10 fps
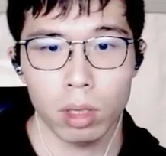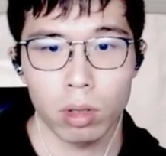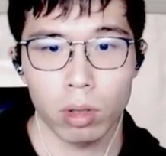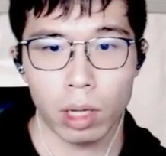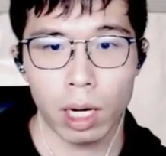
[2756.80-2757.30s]

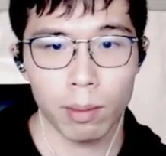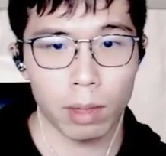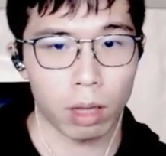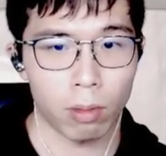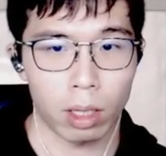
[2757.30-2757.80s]
The clamp
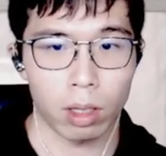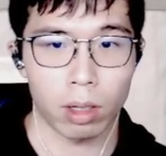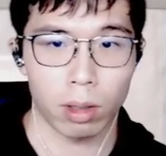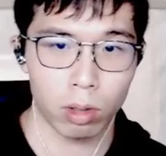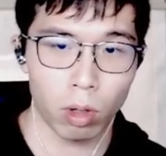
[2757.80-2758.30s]
is
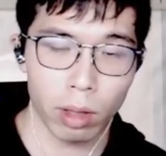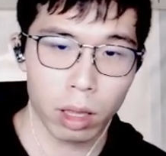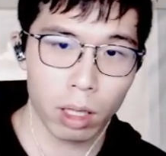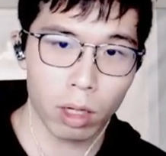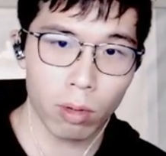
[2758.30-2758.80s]
weaker.
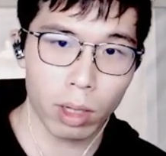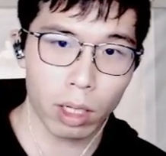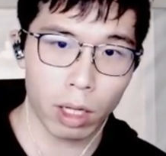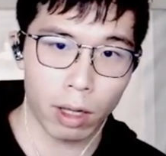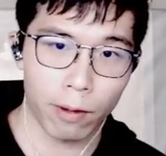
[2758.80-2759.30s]

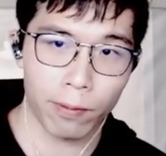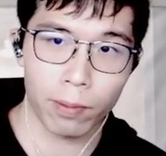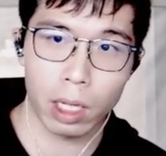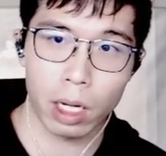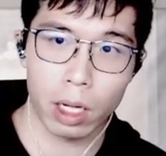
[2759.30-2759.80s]
Considering if there